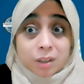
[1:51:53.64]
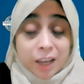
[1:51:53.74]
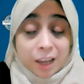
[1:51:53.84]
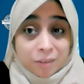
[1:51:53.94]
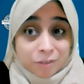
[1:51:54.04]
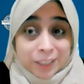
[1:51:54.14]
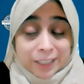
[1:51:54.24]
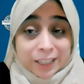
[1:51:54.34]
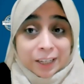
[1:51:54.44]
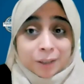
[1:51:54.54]

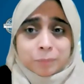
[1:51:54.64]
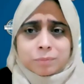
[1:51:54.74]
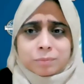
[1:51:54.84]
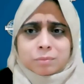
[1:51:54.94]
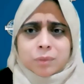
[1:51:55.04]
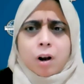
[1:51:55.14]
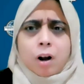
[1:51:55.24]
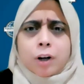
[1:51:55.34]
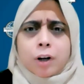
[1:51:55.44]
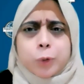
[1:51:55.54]
everything
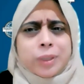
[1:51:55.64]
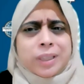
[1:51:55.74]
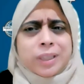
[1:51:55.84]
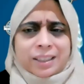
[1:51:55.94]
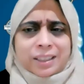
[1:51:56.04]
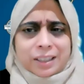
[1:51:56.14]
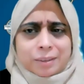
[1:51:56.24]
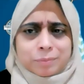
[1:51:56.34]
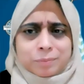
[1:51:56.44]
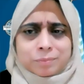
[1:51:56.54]
or do nothing.
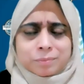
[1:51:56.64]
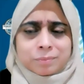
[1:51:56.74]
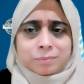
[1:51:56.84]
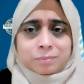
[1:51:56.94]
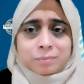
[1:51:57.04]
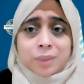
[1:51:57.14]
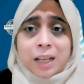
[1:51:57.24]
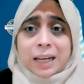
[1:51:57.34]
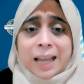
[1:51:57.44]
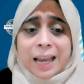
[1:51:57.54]

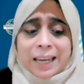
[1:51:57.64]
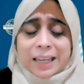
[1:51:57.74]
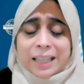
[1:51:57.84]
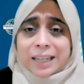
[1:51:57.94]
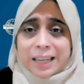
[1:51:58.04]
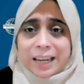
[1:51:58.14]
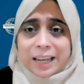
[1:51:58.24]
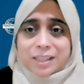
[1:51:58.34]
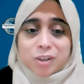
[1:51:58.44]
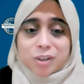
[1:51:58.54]
Like in the
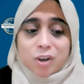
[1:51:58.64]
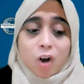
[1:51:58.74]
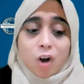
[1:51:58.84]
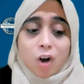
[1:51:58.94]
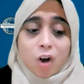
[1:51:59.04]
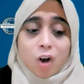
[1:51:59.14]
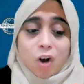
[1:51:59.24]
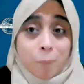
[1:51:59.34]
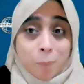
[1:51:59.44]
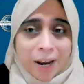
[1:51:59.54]
case of
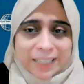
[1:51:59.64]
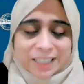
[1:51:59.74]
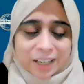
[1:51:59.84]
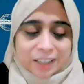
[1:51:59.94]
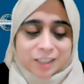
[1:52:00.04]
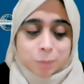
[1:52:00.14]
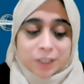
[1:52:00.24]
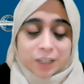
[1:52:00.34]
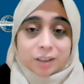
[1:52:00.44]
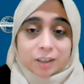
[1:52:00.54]
my target
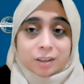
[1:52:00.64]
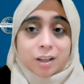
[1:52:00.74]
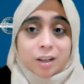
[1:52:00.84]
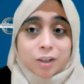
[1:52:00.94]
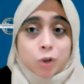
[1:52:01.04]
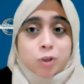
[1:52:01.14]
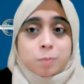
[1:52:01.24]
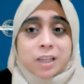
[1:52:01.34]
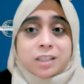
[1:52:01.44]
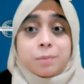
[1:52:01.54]
speaker,
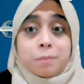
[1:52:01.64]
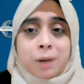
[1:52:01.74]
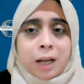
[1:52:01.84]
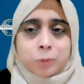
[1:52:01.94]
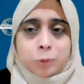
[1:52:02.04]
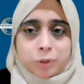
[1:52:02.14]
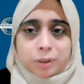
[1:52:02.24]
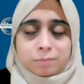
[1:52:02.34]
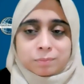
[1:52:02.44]
Toastmaster Mahmood.